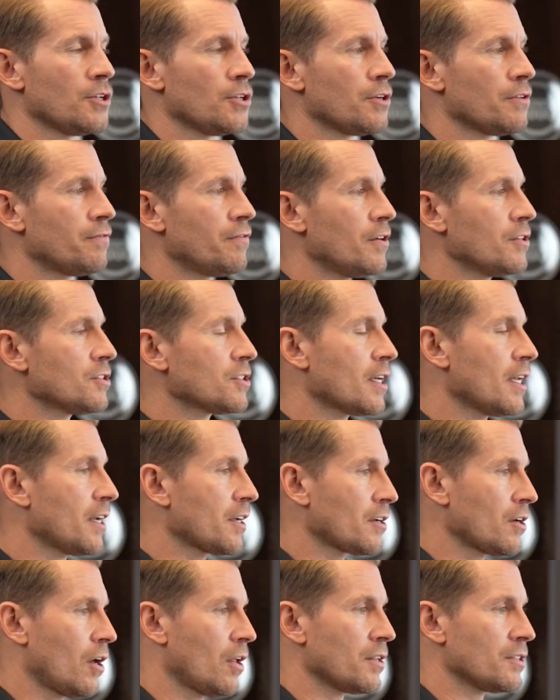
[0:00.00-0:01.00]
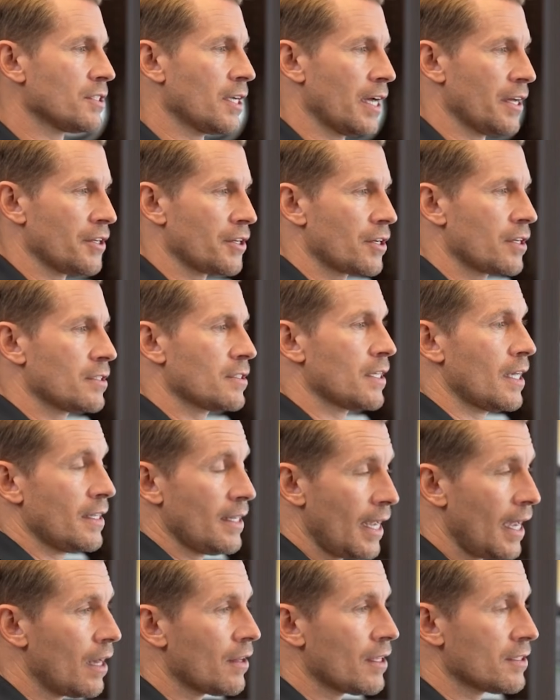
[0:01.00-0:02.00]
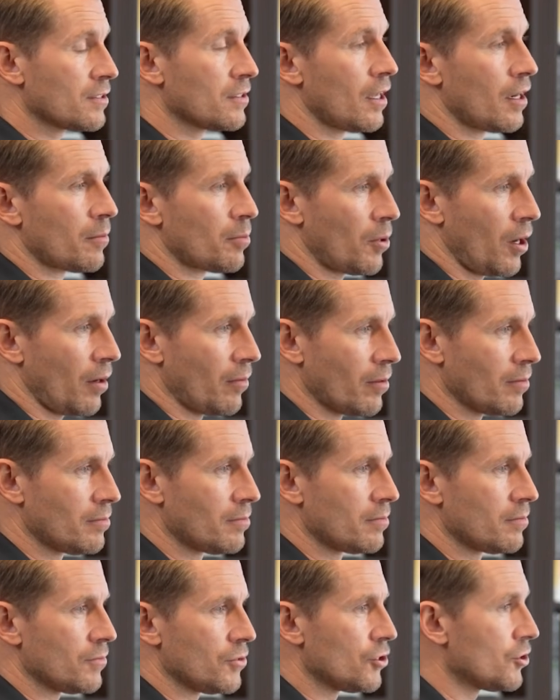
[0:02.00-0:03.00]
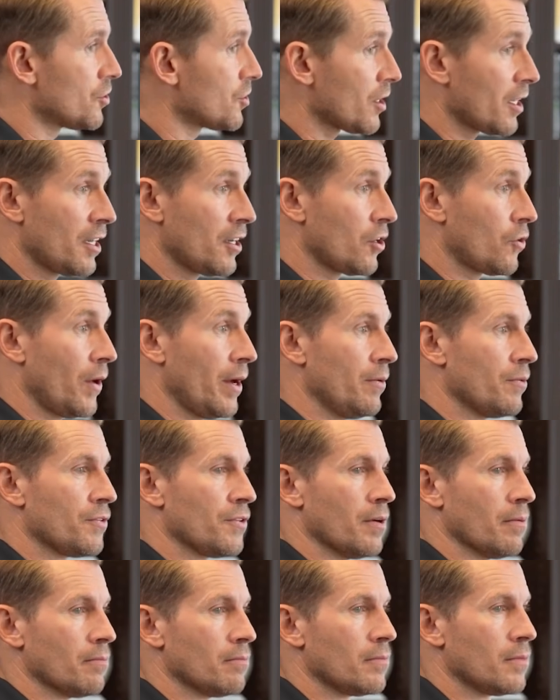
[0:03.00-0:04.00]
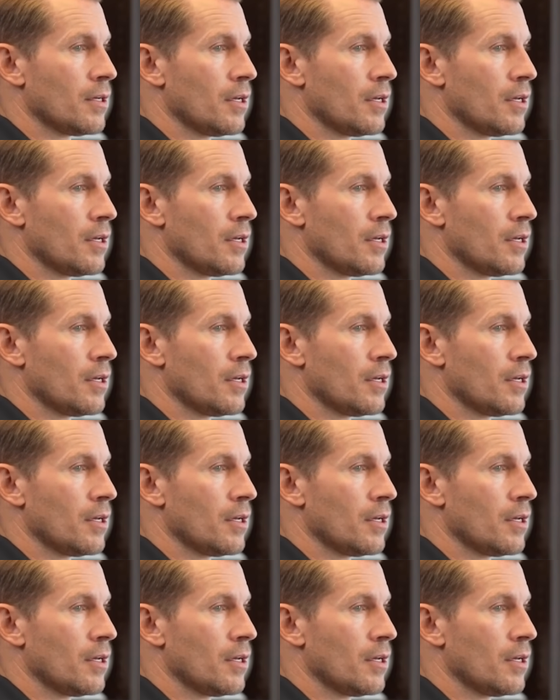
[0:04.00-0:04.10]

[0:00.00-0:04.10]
You're first going to acknowledge that. You're going to say, Yeah, that's not a problem. You're just going to agree with them.